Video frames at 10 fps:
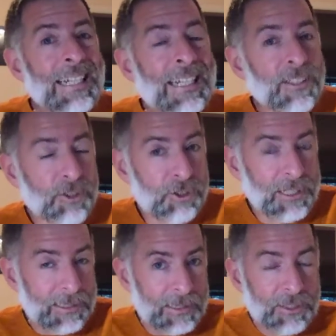
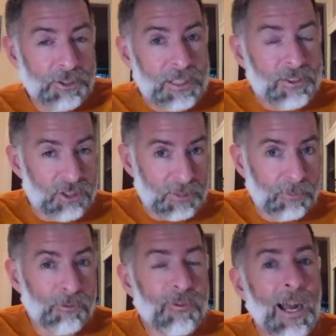energy and that Jesus
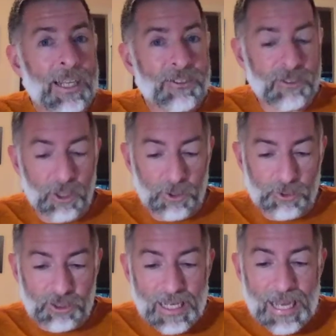provides
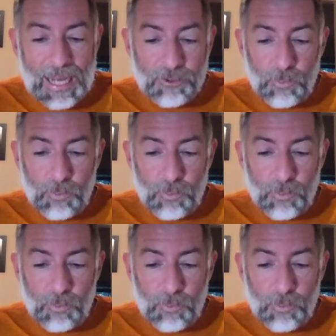those as